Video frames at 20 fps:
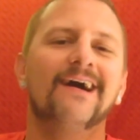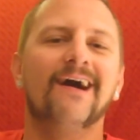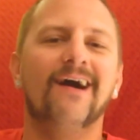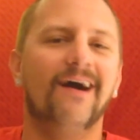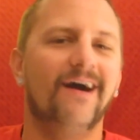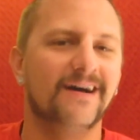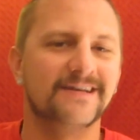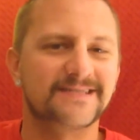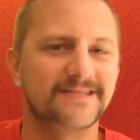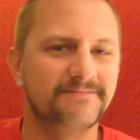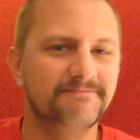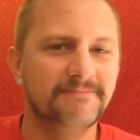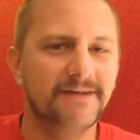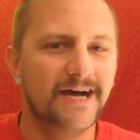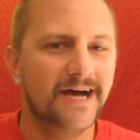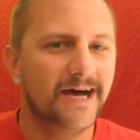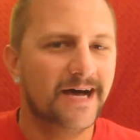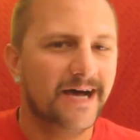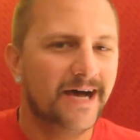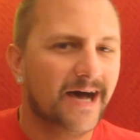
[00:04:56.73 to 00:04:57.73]
Awesome.
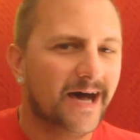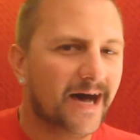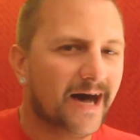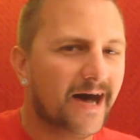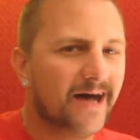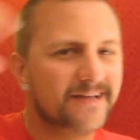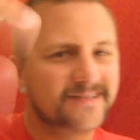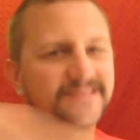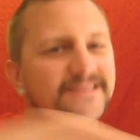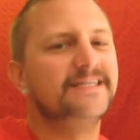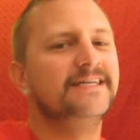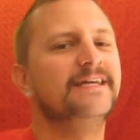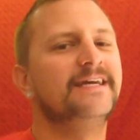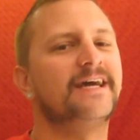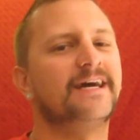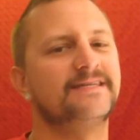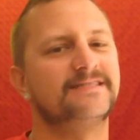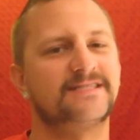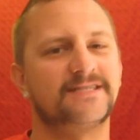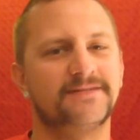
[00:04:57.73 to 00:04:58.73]
I'll see you guys